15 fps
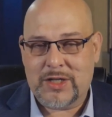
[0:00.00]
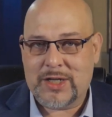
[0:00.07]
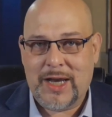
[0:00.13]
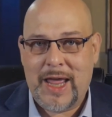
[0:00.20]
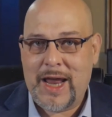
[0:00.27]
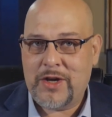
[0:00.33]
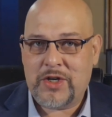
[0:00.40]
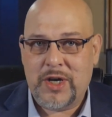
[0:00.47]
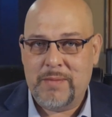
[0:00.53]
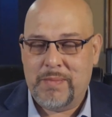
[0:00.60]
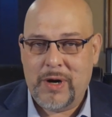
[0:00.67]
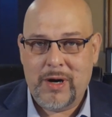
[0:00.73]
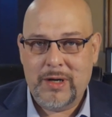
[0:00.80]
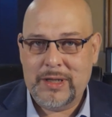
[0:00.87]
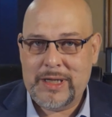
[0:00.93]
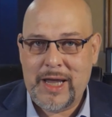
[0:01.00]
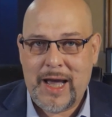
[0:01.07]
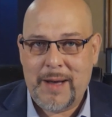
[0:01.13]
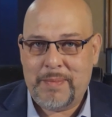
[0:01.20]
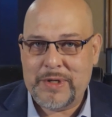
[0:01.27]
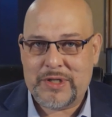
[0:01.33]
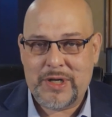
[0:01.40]
slashing, and burning the
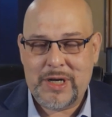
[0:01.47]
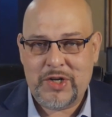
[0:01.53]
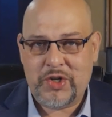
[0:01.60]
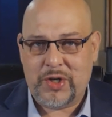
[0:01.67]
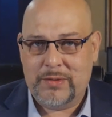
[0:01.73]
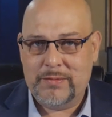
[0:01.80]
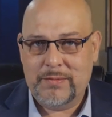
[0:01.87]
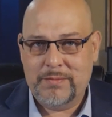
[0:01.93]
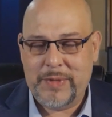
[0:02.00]
opposition